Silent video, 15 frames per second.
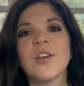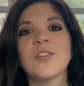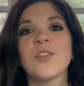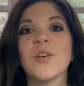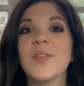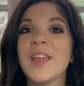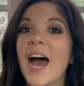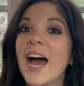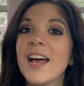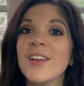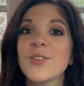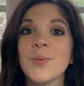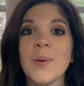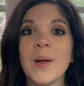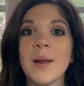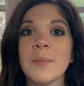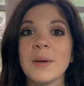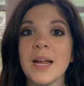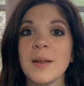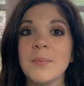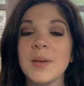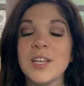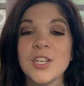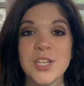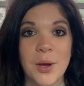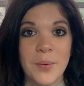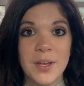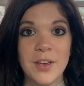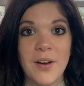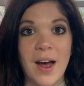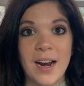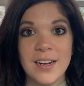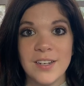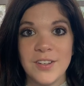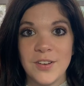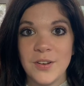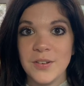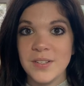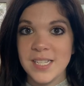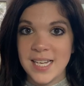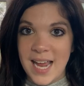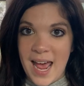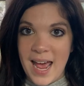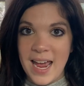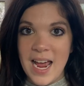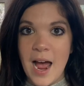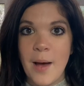So that is what I'm gonna be showing you how to do today.